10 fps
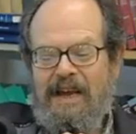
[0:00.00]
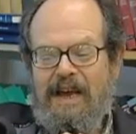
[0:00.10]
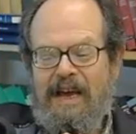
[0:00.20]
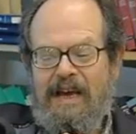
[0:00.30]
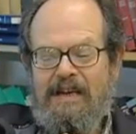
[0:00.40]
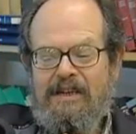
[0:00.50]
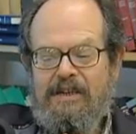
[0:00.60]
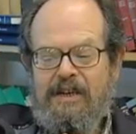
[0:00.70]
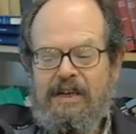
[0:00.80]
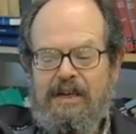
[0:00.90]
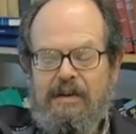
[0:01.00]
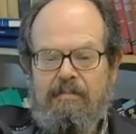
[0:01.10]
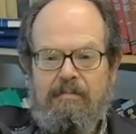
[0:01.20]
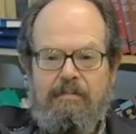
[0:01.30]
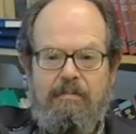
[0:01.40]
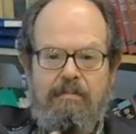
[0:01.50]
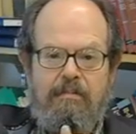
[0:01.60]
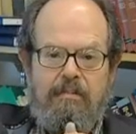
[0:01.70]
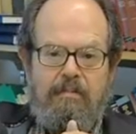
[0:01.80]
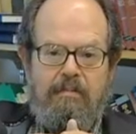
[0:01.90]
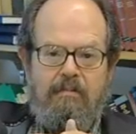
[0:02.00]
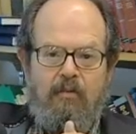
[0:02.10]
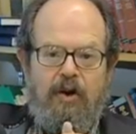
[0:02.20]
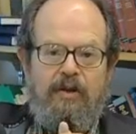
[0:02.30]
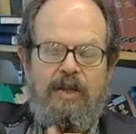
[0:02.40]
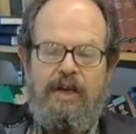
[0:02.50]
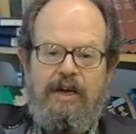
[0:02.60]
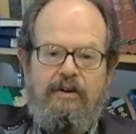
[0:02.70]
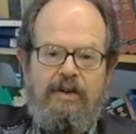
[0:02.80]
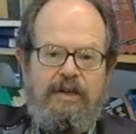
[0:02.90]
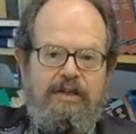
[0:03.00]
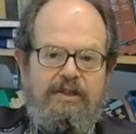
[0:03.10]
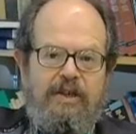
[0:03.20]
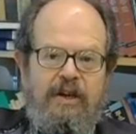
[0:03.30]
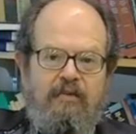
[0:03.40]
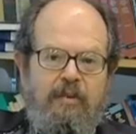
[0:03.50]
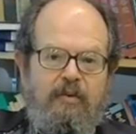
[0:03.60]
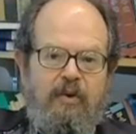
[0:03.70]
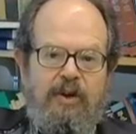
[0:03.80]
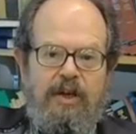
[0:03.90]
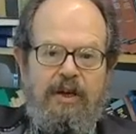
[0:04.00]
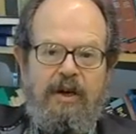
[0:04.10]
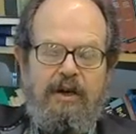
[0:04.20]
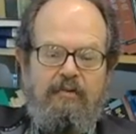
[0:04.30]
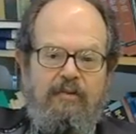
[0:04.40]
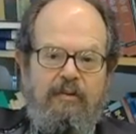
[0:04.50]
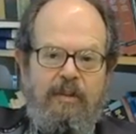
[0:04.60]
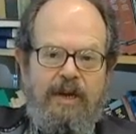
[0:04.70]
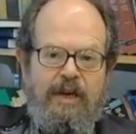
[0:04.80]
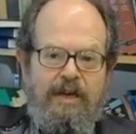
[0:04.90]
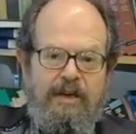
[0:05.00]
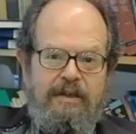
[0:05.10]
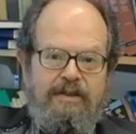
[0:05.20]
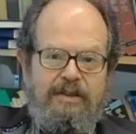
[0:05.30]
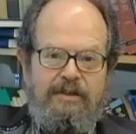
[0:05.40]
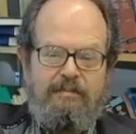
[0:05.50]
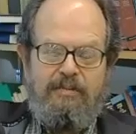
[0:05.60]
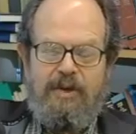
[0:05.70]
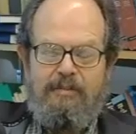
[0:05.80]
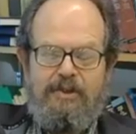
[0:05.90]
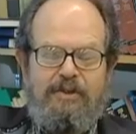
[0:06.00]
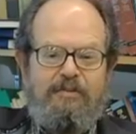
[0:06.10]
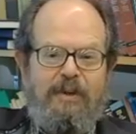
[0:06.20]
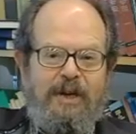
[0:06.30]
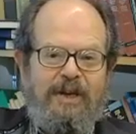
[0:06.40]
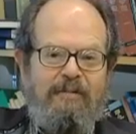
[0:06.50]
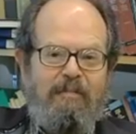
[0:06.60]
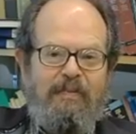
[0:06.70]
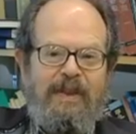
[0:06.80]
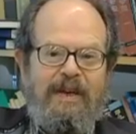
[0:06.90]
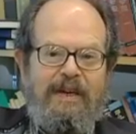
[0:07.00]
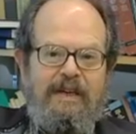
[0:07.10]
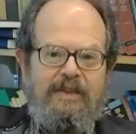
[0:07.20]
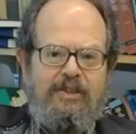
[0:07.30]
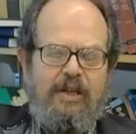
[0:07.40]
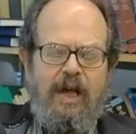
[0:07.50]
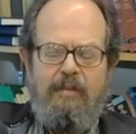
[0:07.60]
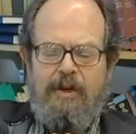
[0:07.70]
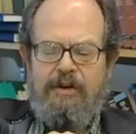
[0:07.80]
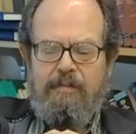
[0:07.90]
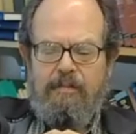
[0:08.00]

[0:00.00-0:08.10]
And one of the areas that I've been working on for many years, perhaps too many, is climate.